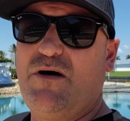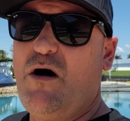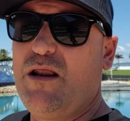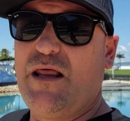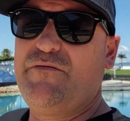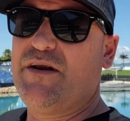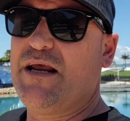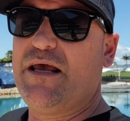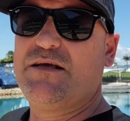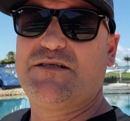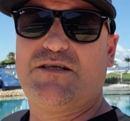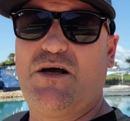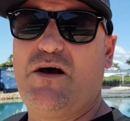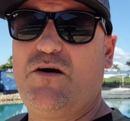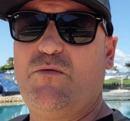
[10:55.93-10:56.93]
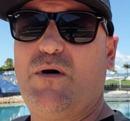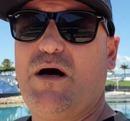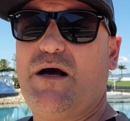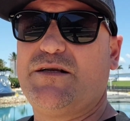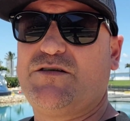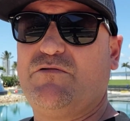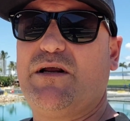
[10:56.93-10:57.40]
I love it here, so
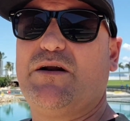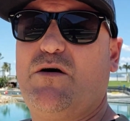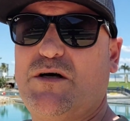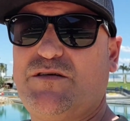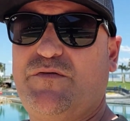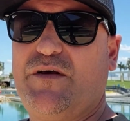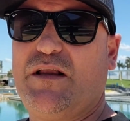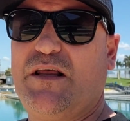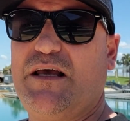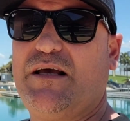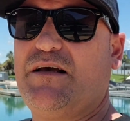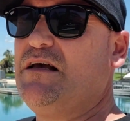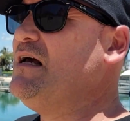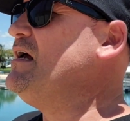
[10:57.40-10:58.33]
uh, it's a really nice feeling.